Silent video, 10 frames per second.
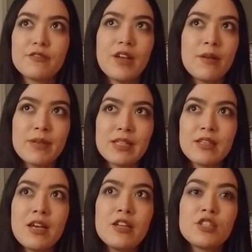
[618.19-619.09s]
I mean,
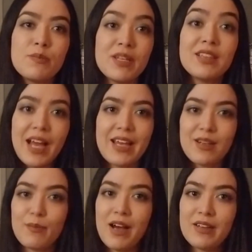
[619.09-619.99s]
to be light
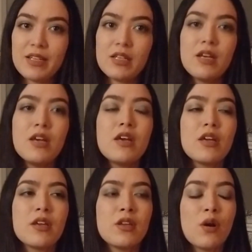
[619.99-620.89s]
about it,
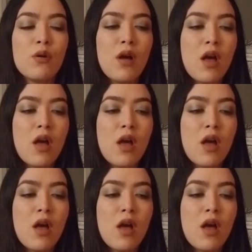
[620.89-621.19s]
you know,